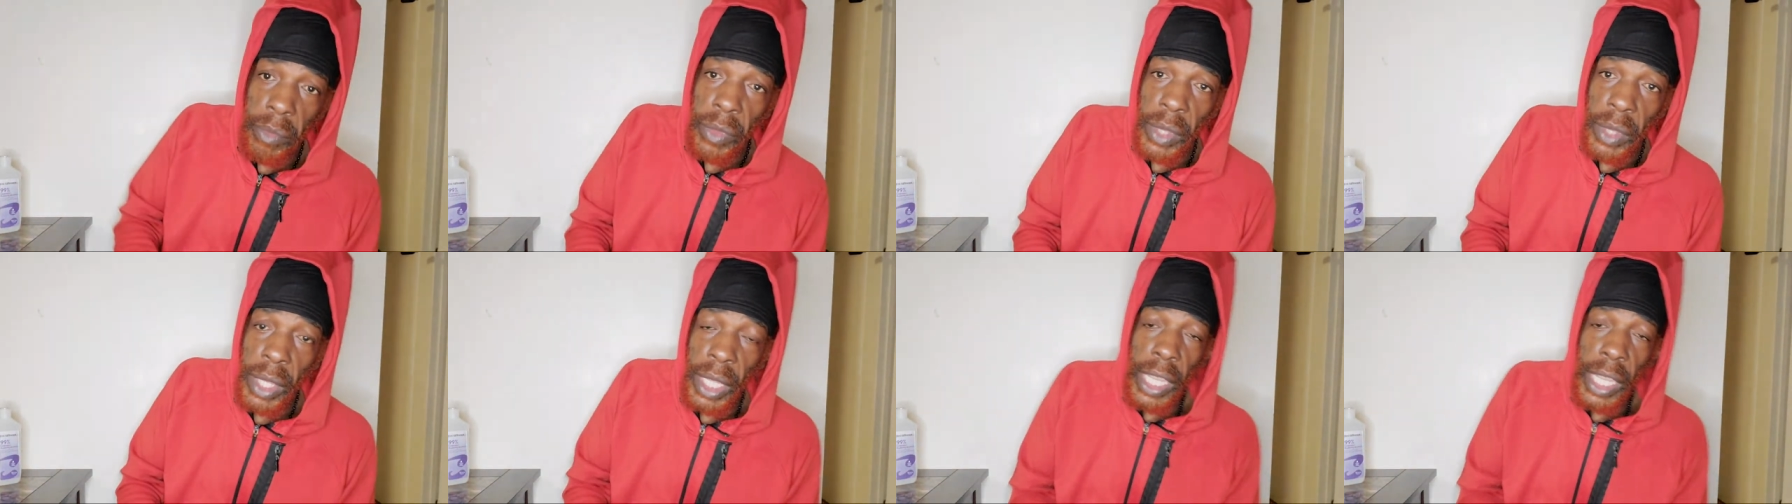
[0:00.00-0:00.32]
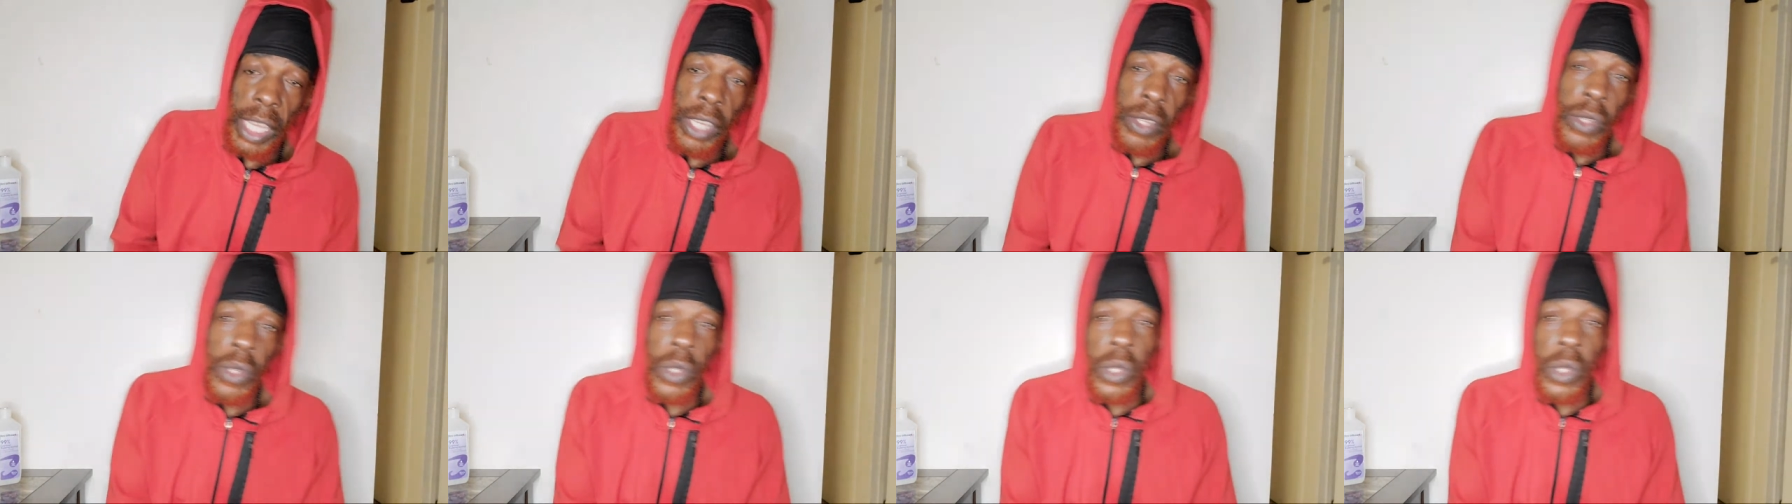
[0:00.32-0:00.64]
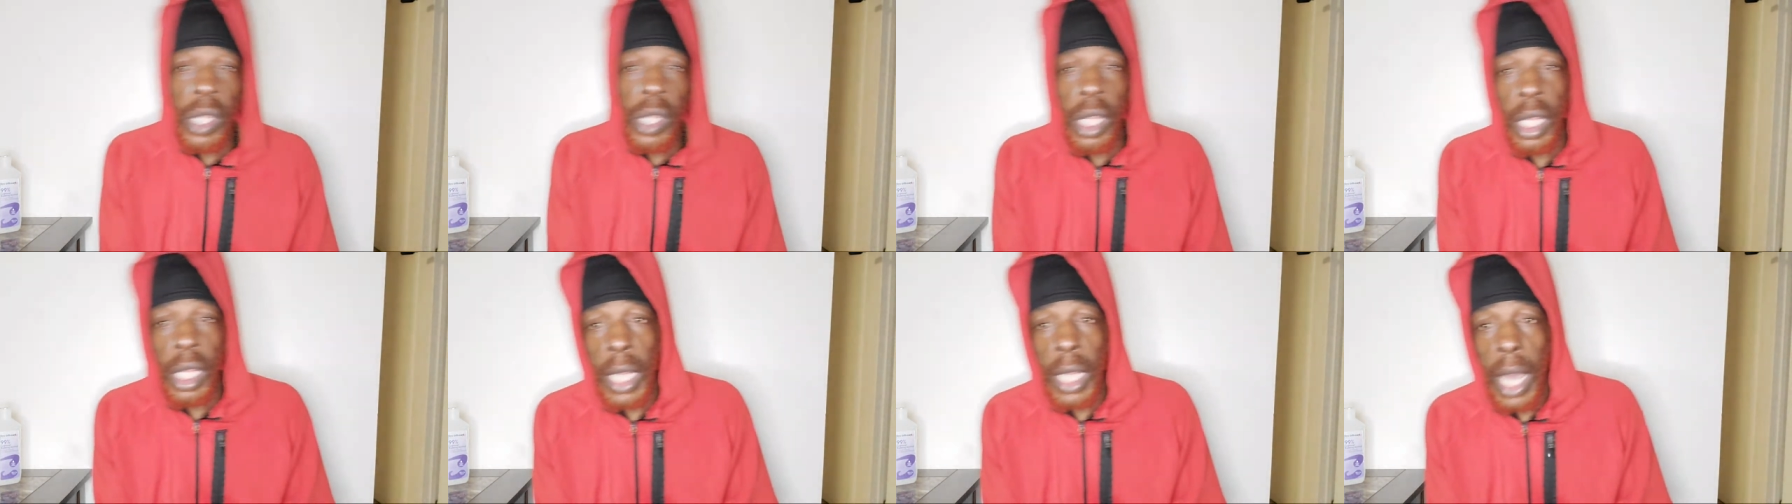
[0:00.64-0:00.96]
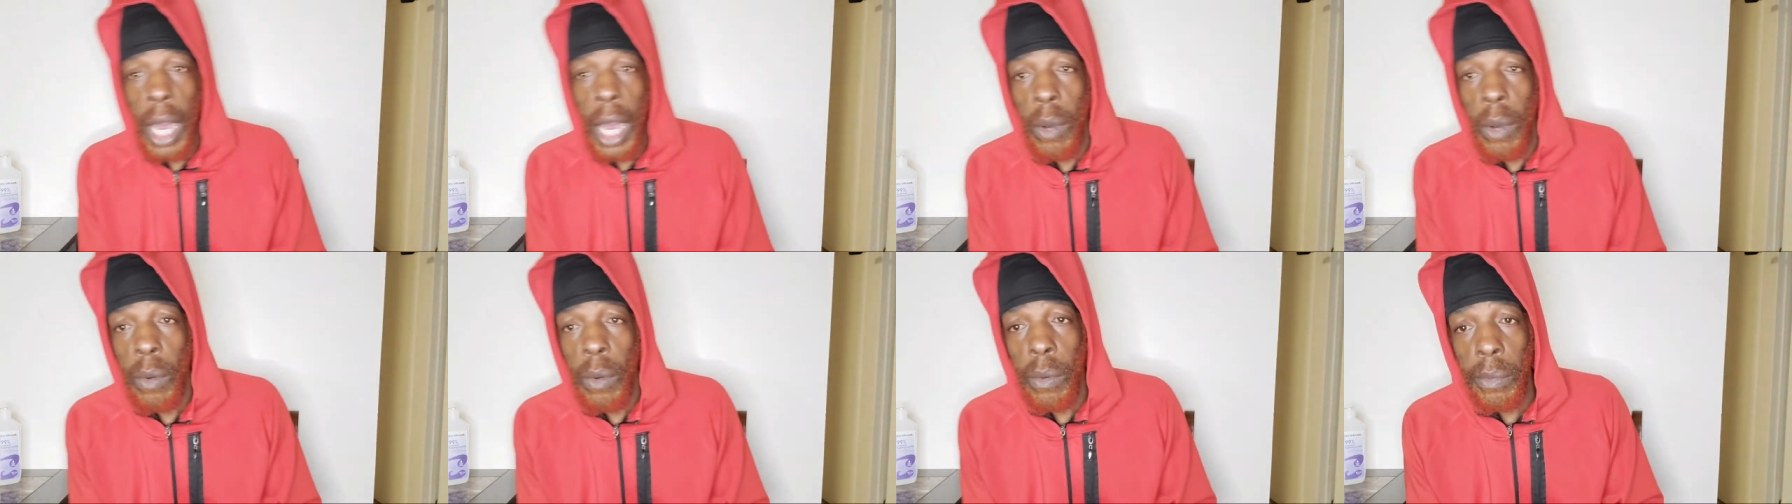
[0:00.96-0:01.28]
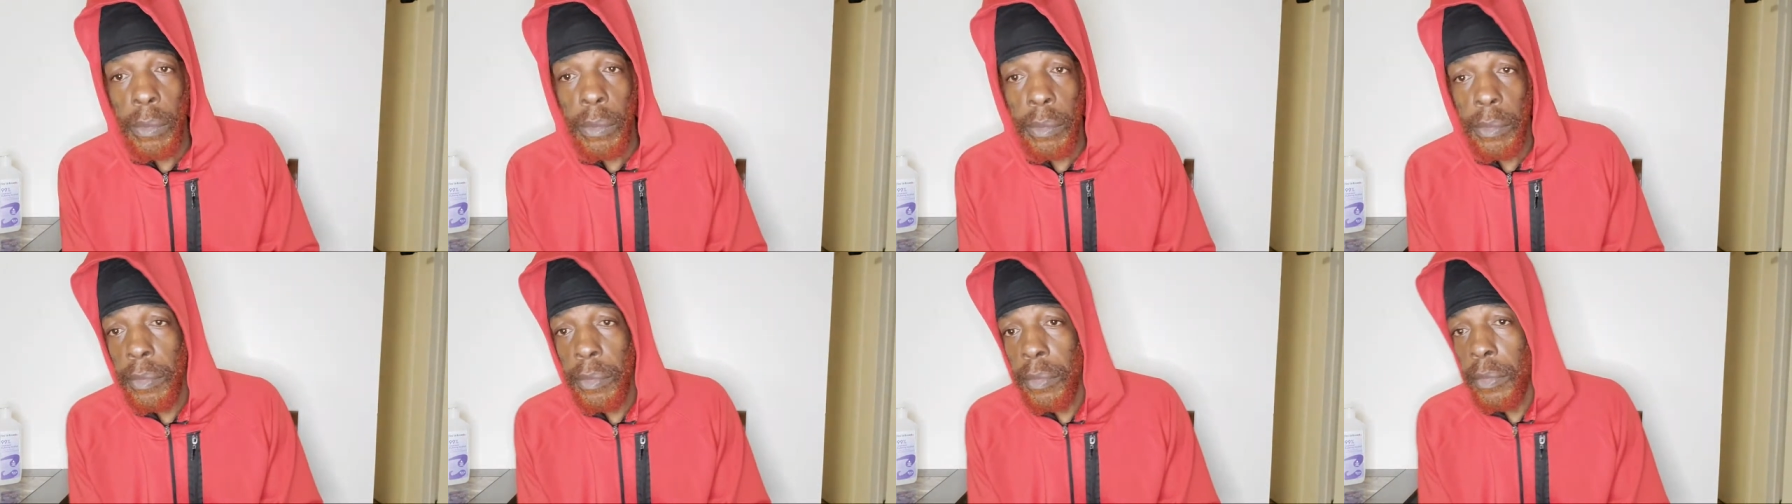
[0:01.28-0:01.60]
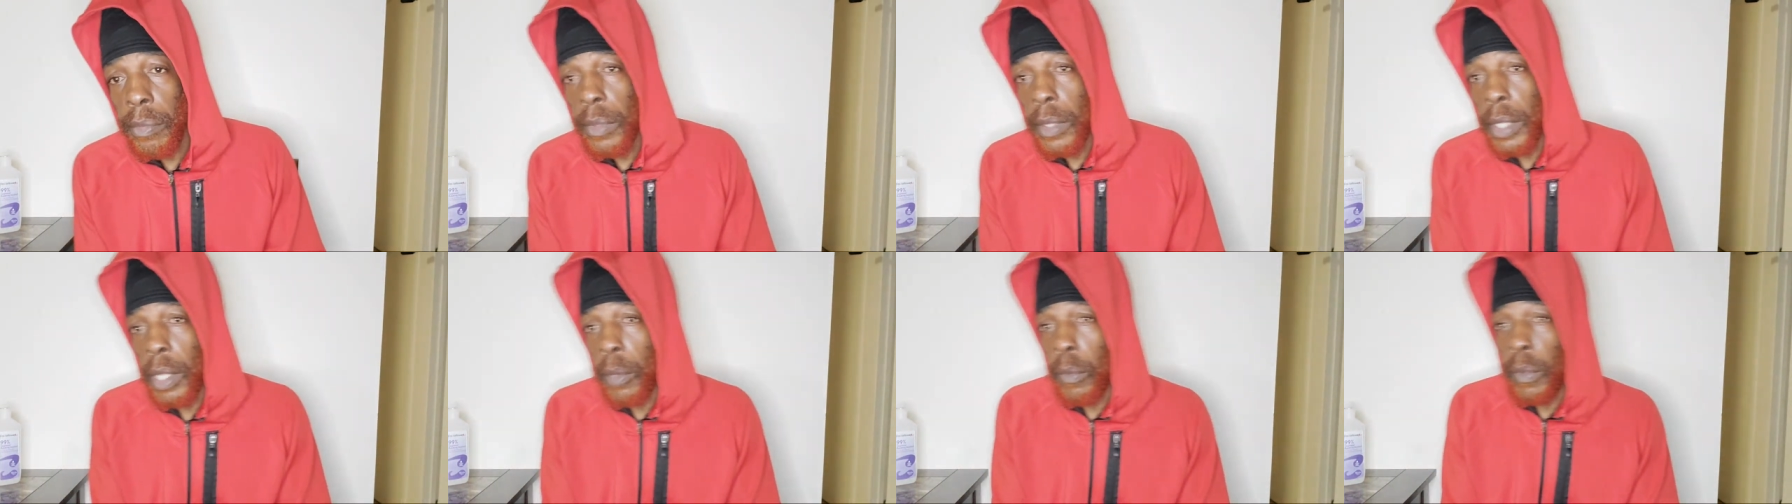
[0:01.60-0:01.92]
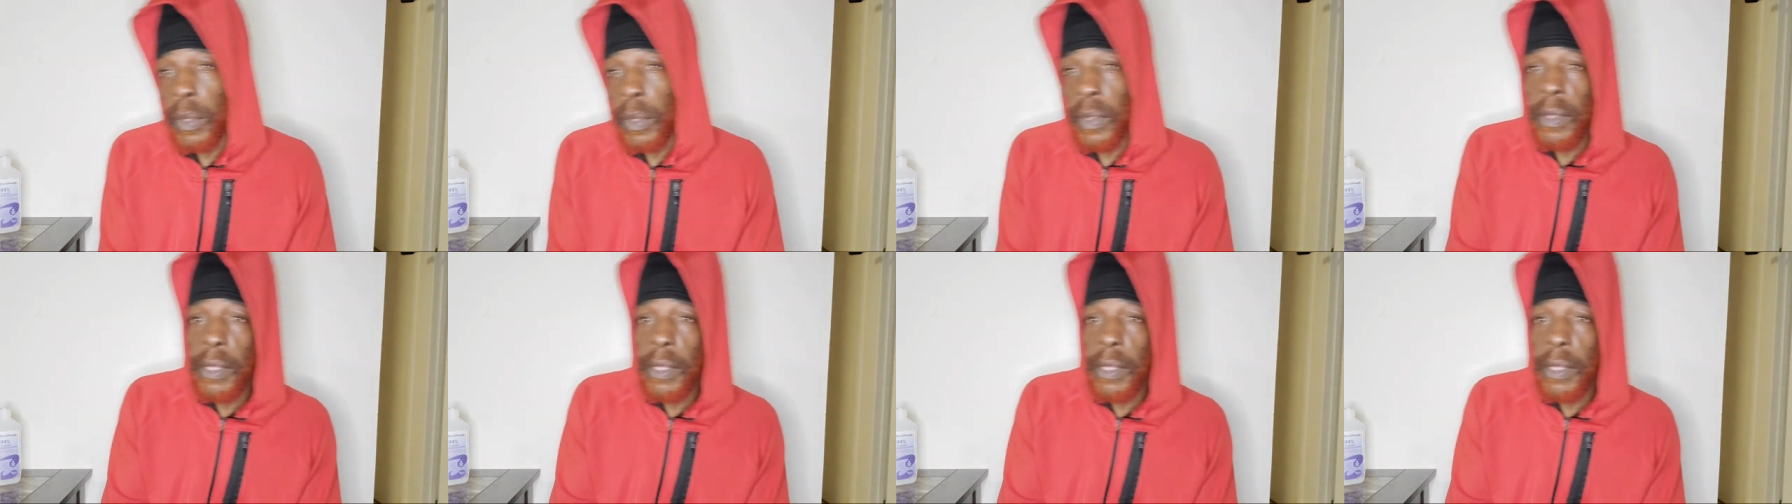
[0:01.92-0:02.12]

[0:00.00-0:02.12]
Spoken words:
They used to steal cow. They would